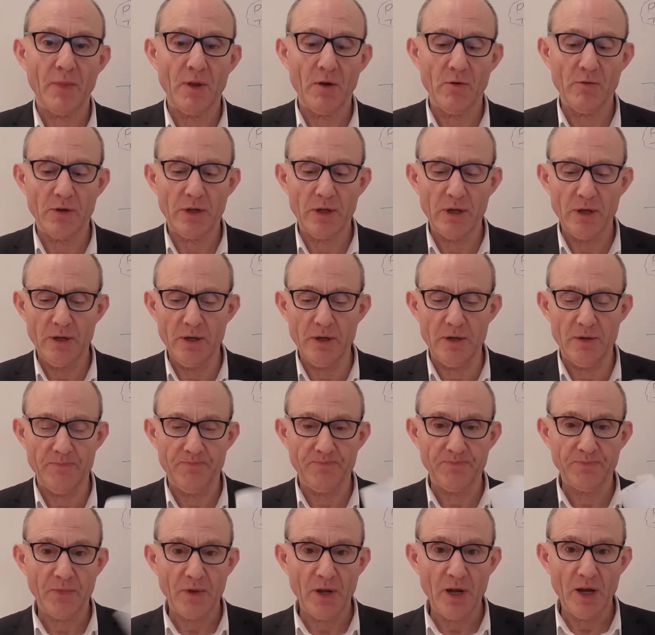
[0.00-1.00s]
Okay,
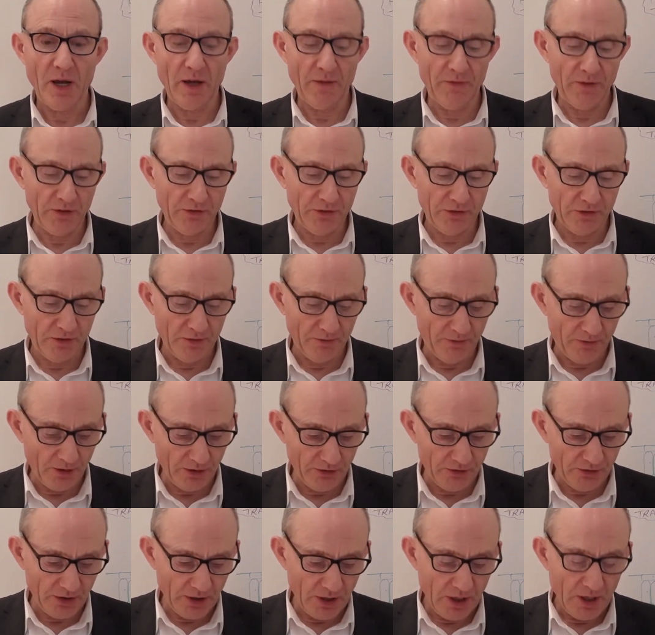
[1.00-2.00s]
and this is the
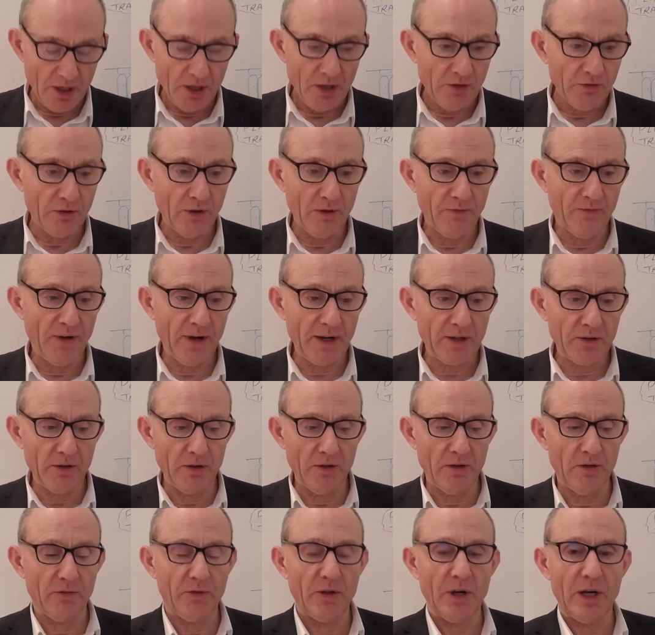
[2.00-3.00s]
first. So the fact
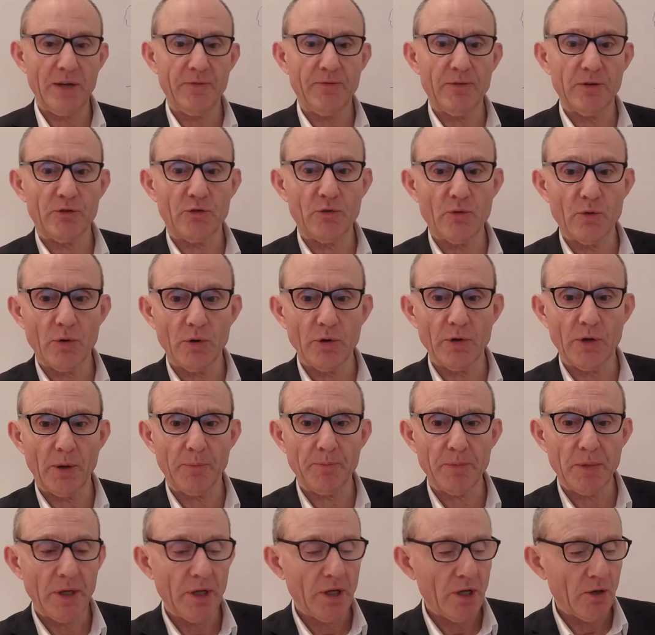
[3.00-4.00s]
that the leaf is rolled
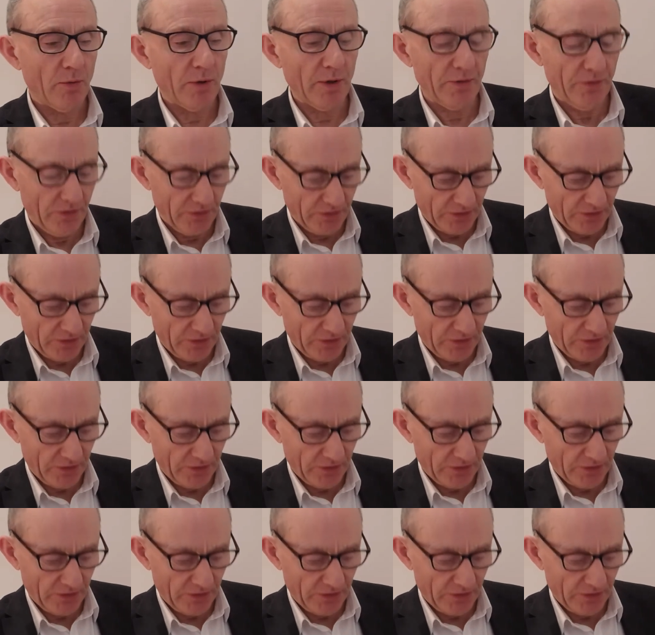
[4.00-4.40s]
up, what's the